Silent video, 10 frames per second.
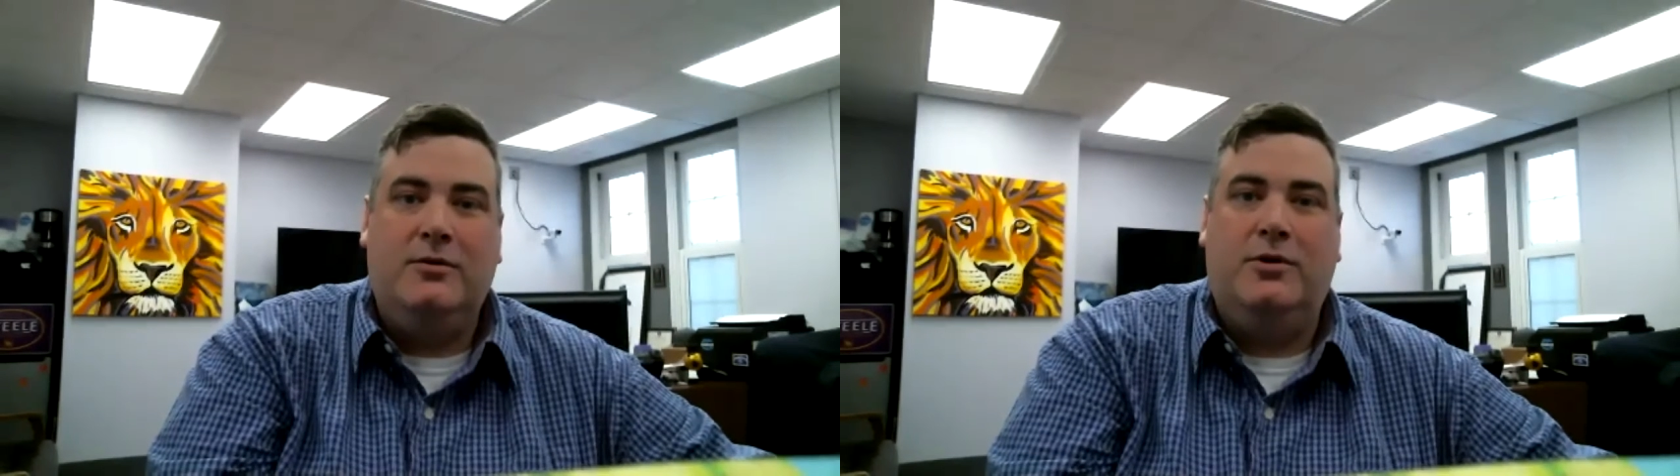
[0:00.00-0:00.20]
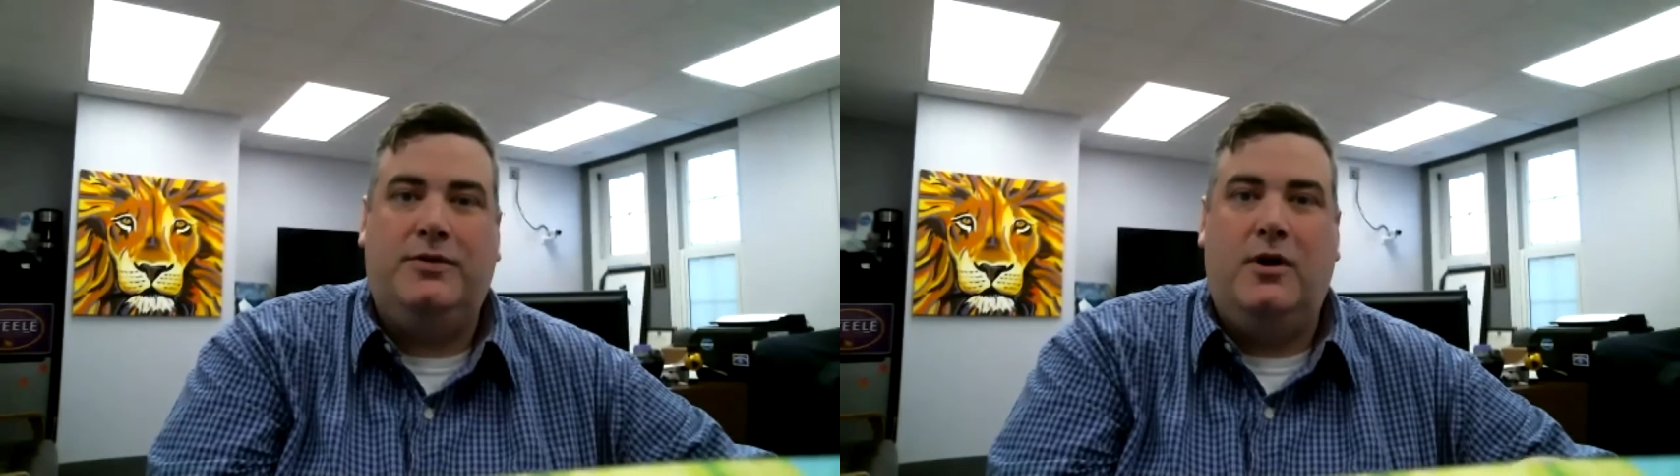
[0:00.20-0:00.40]

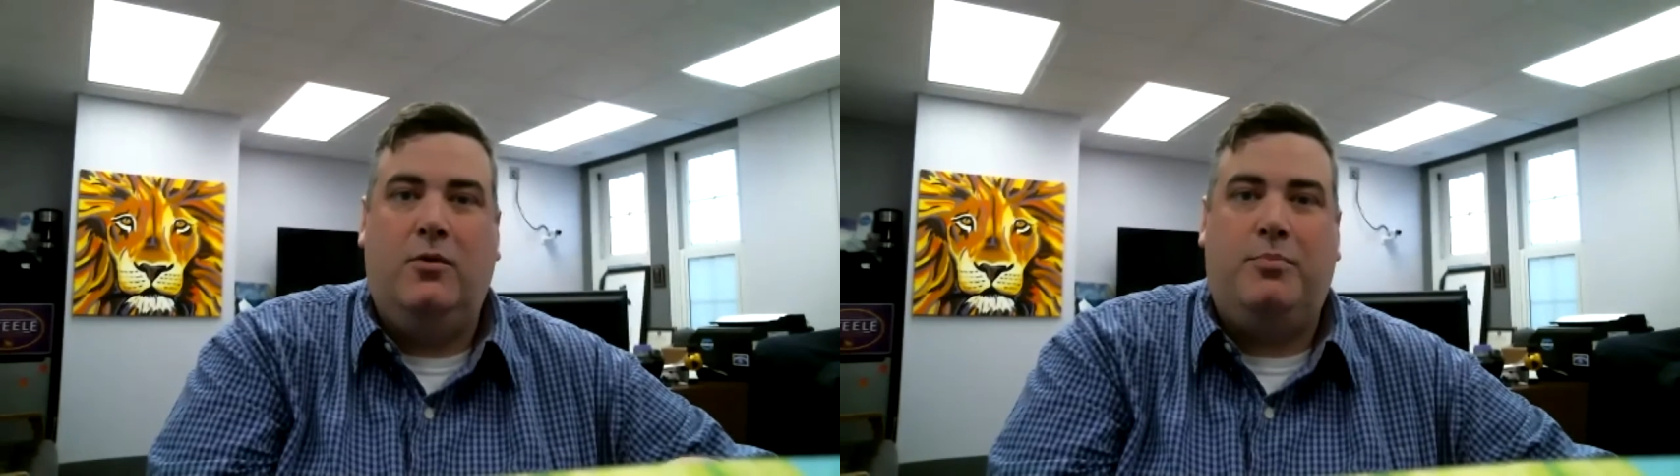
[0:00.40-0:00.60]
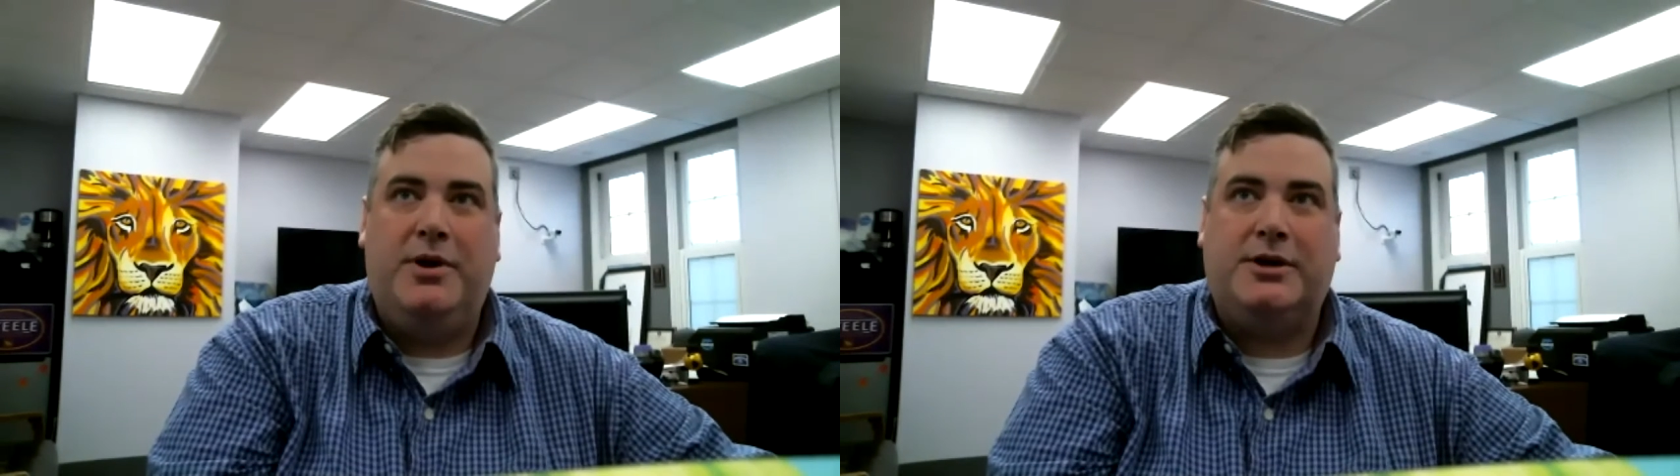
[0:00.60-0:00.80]
with no
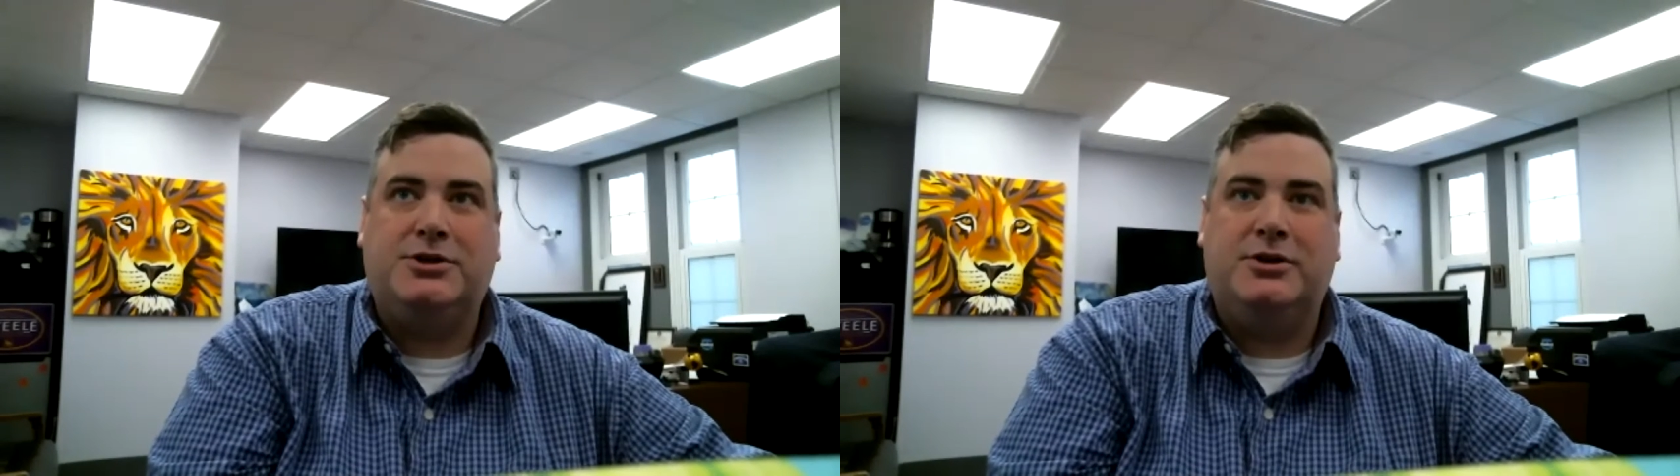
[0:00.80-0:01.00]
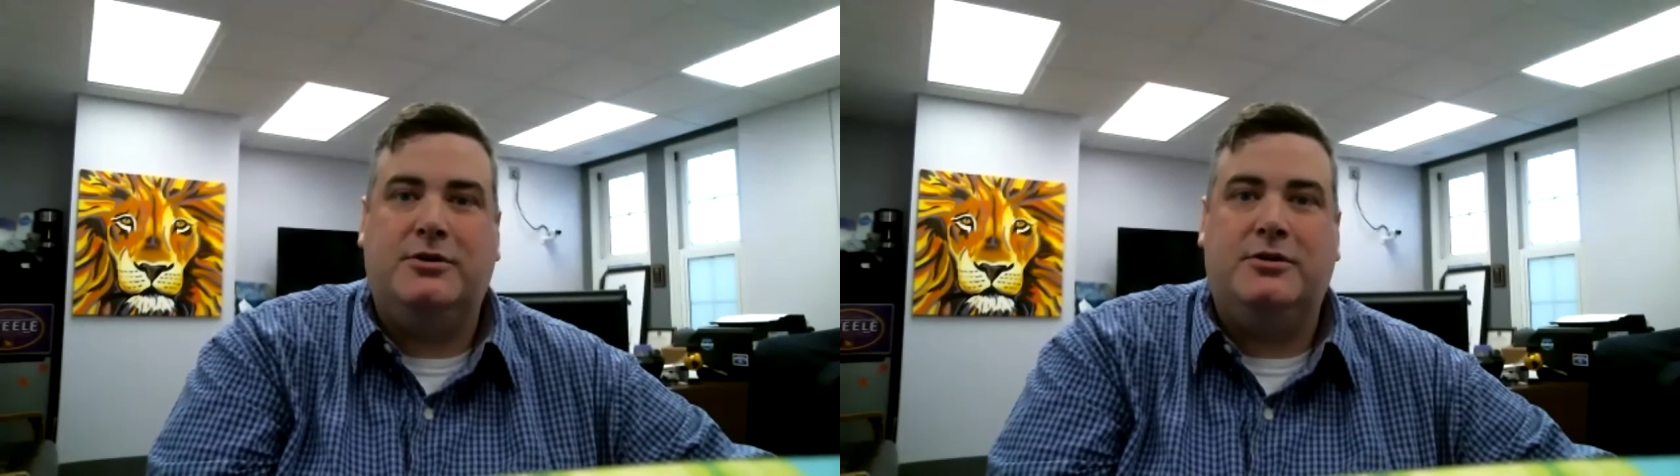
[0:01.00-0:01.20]

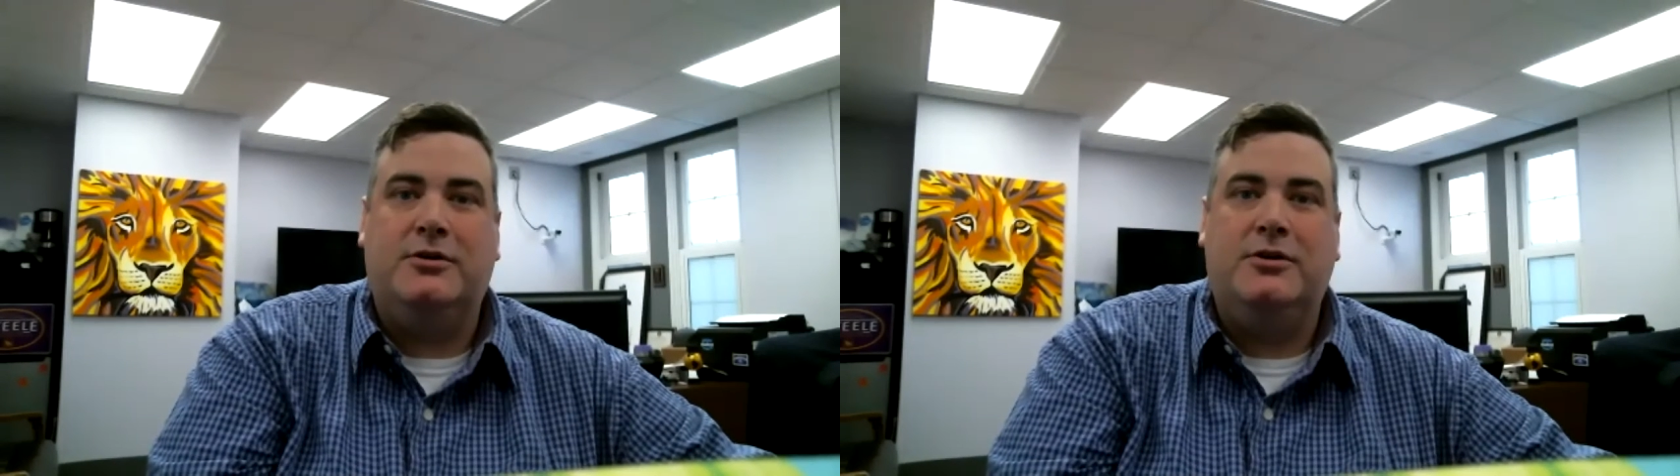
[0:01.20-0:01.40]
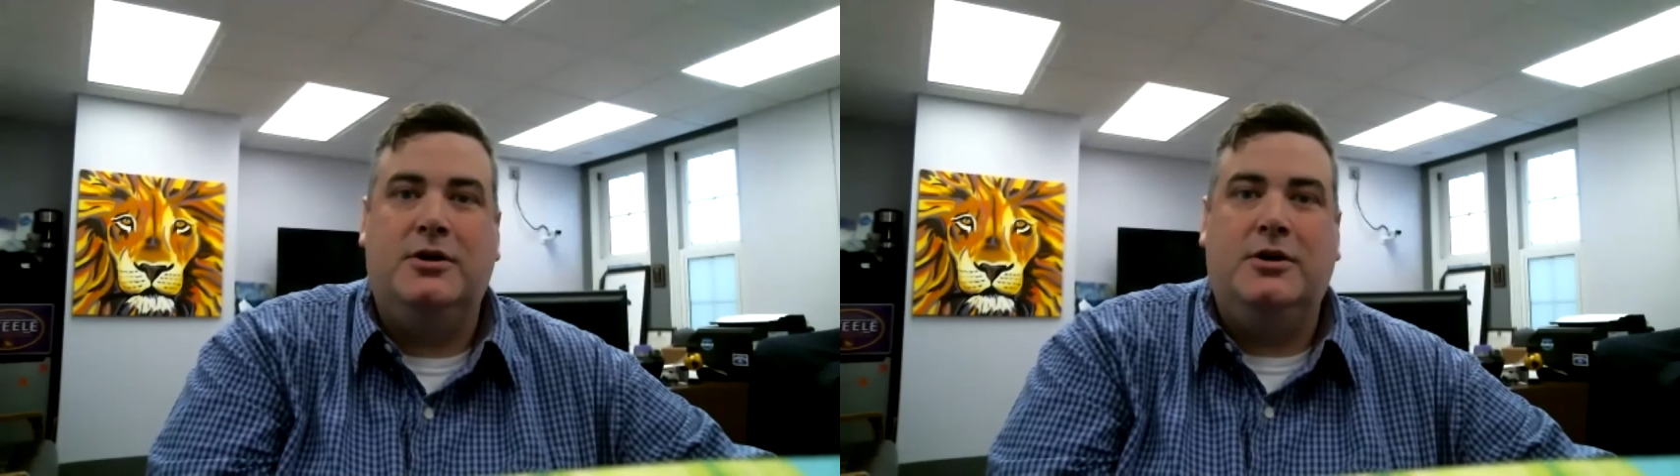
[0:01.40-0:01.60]
picture,